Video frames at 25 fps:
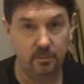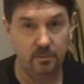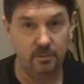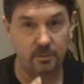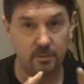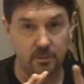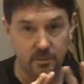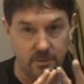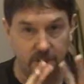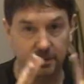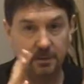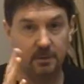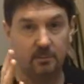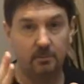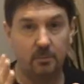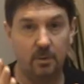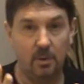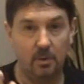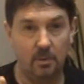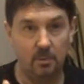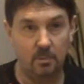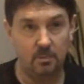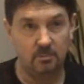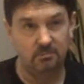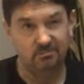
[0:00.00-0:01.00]
and usually in a
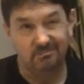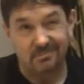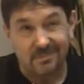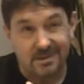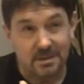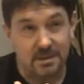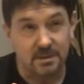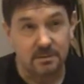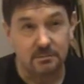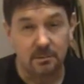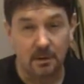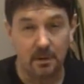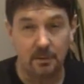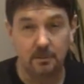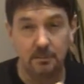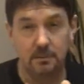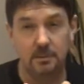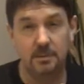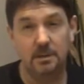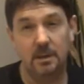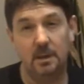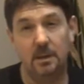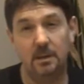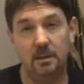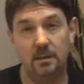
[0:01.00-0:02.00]
bowl, I'd
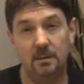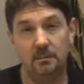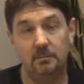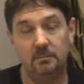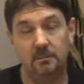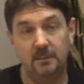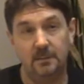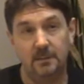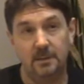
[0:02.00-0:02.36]
say,